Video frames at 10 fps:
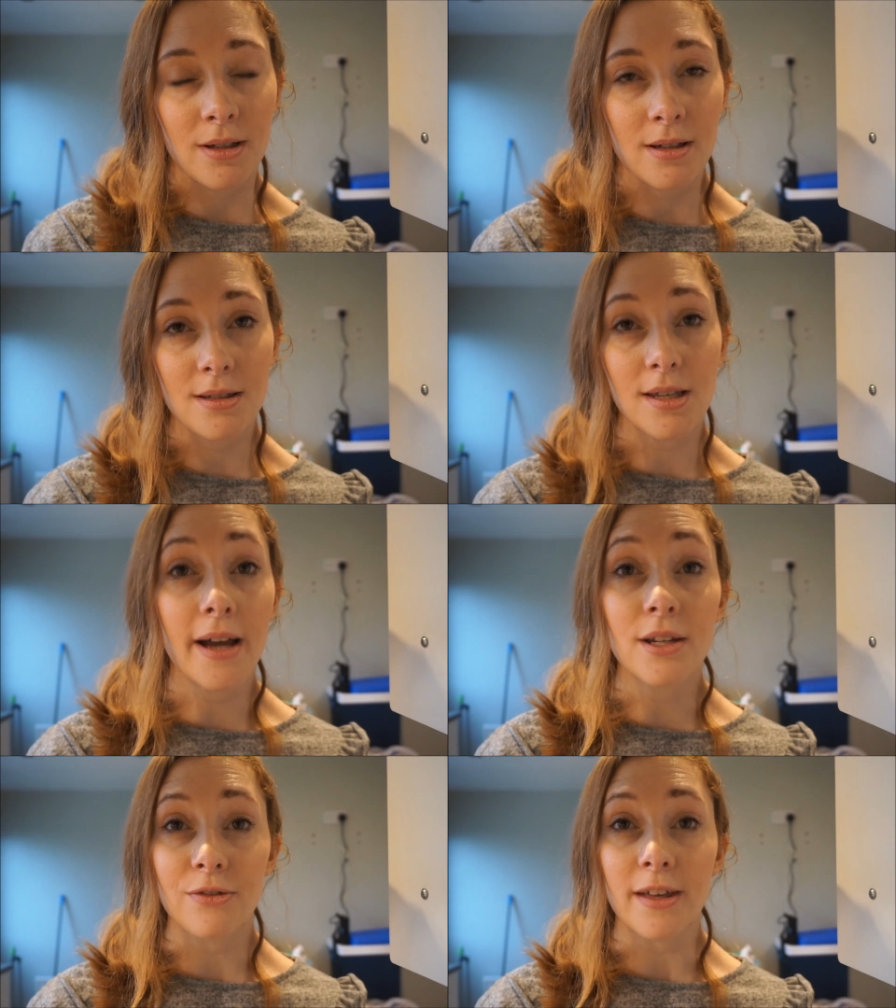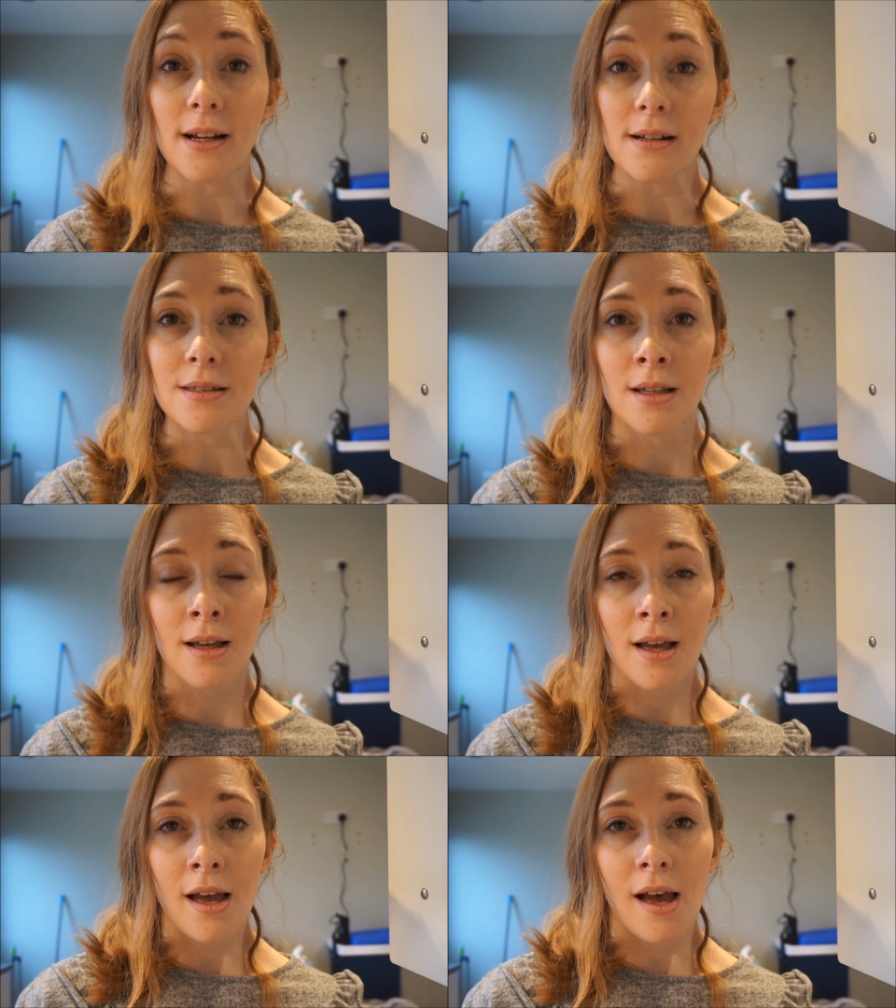side of things,
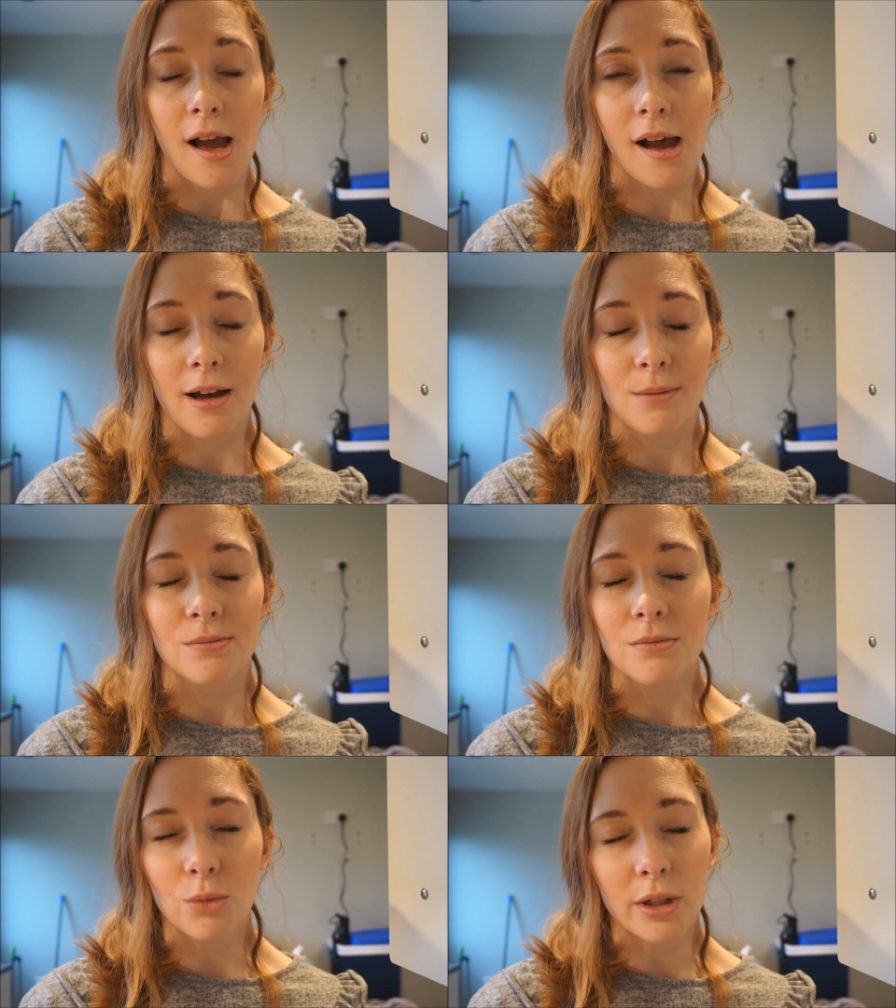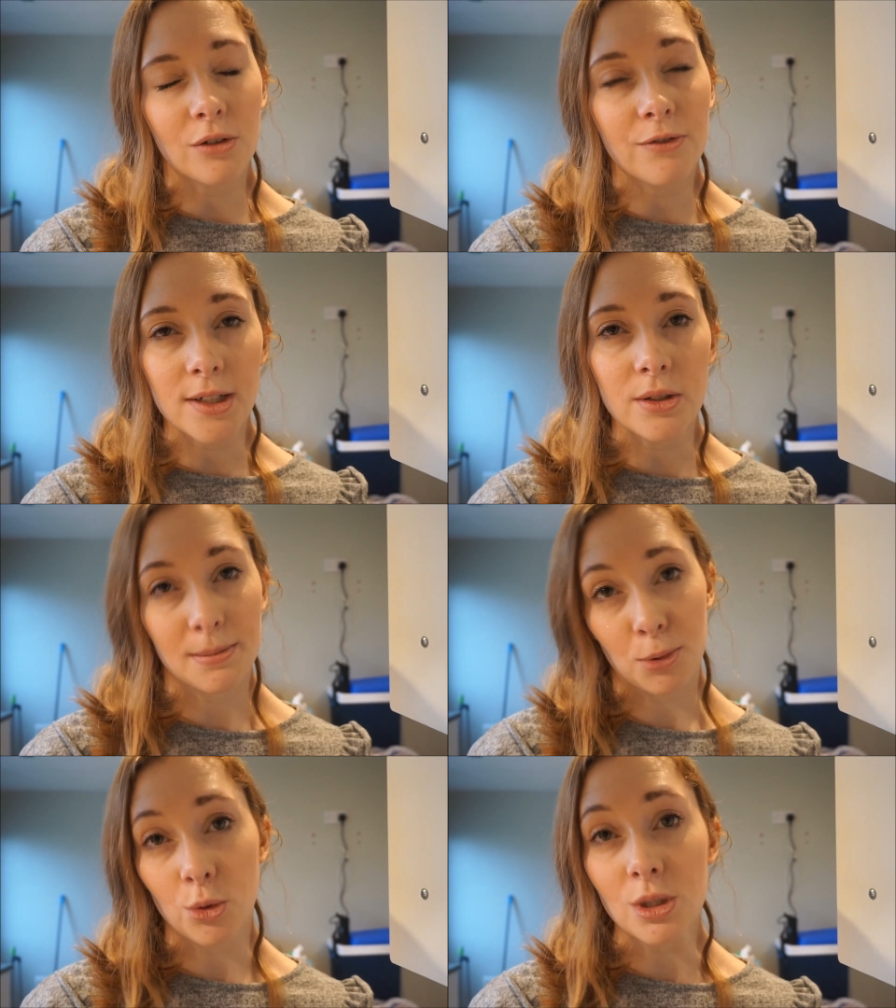will feel
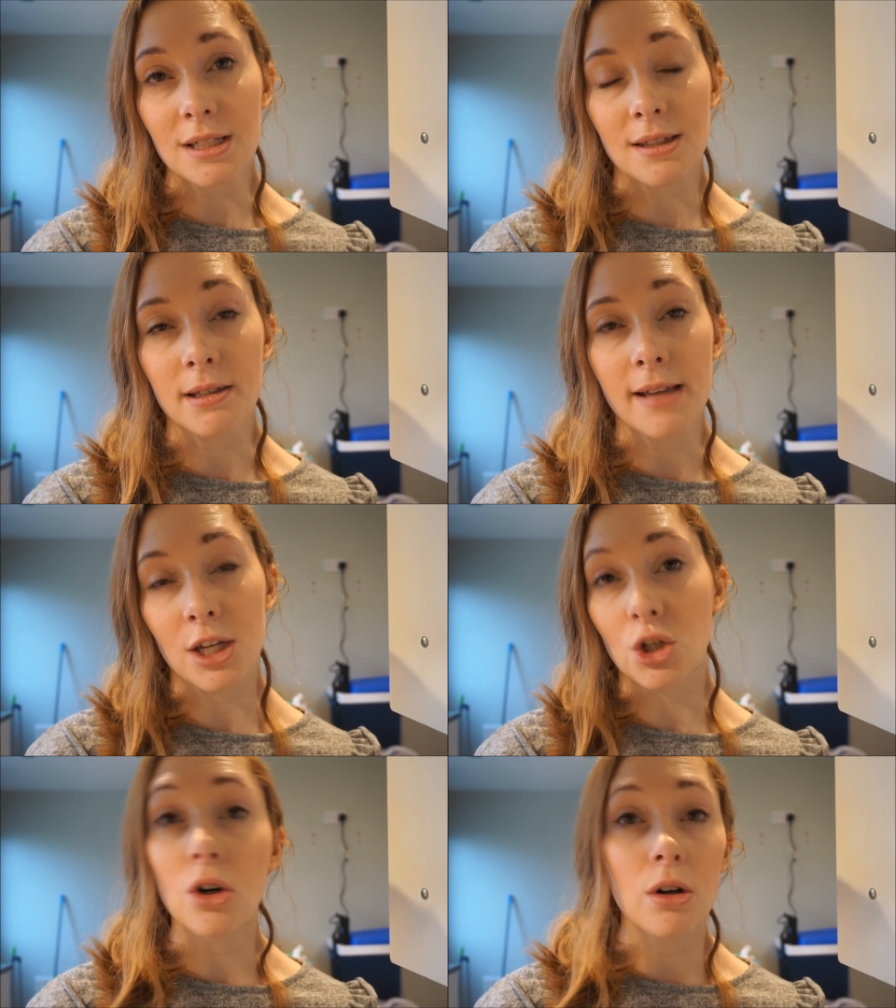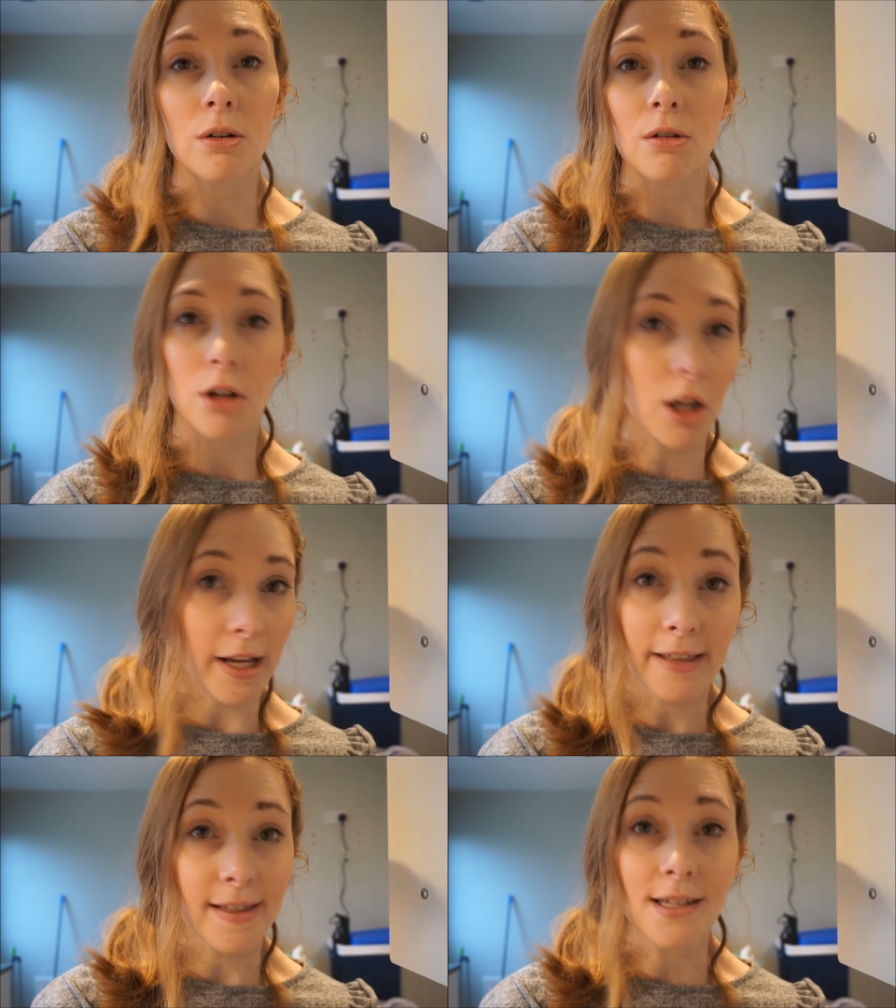supported, that they're not
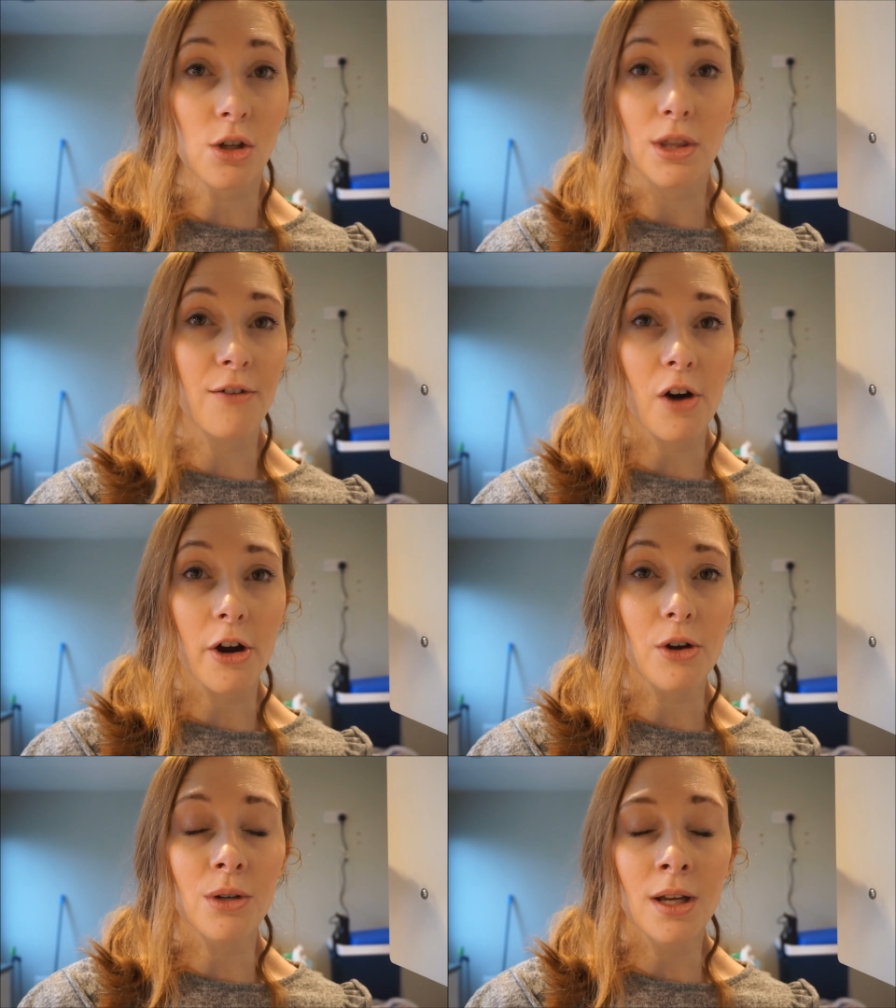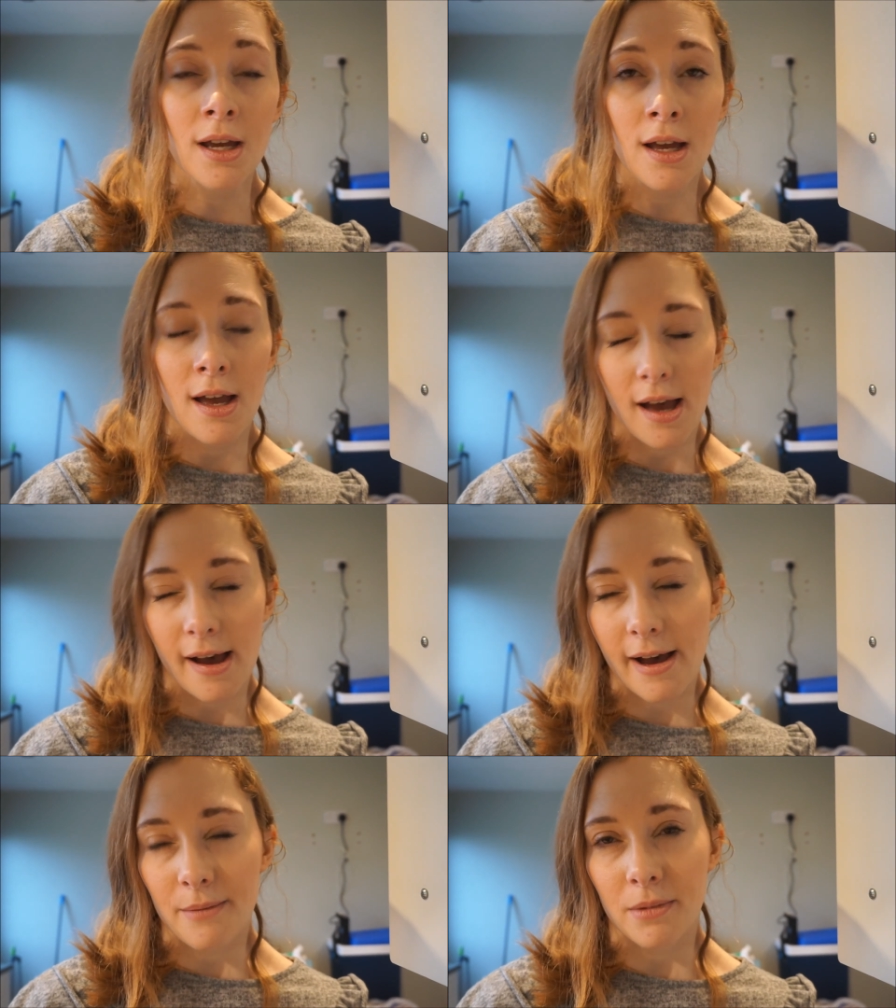in this on their own,
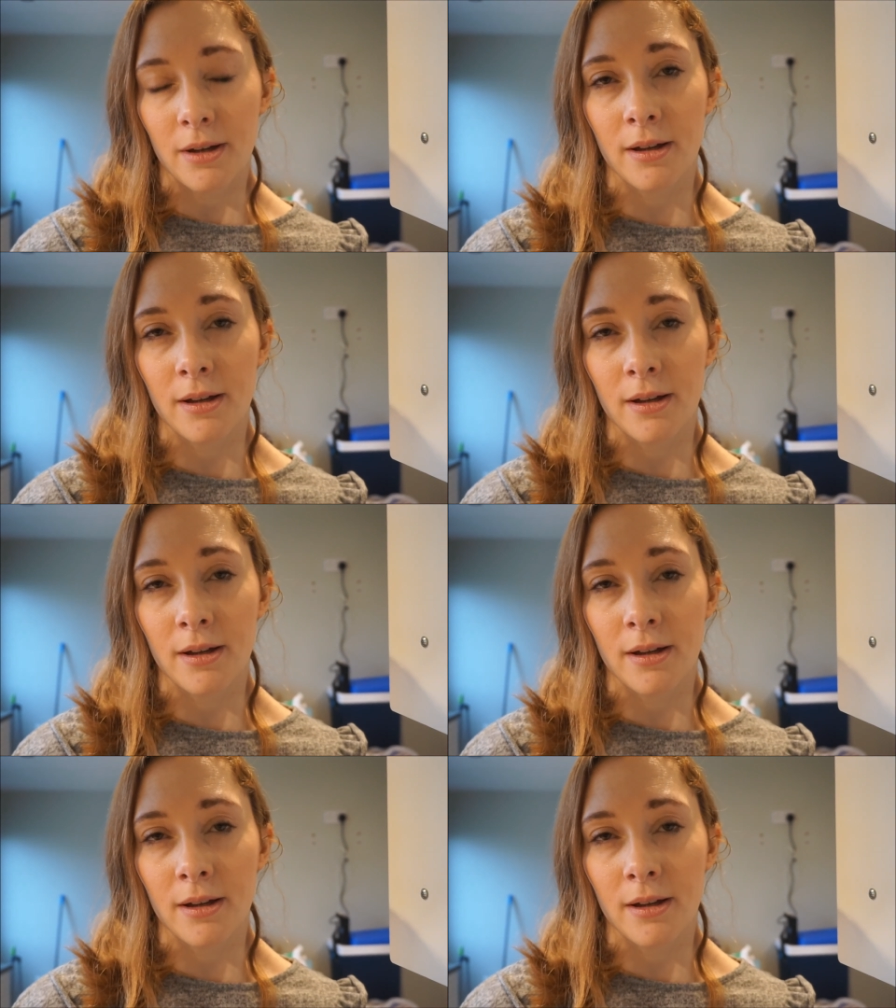and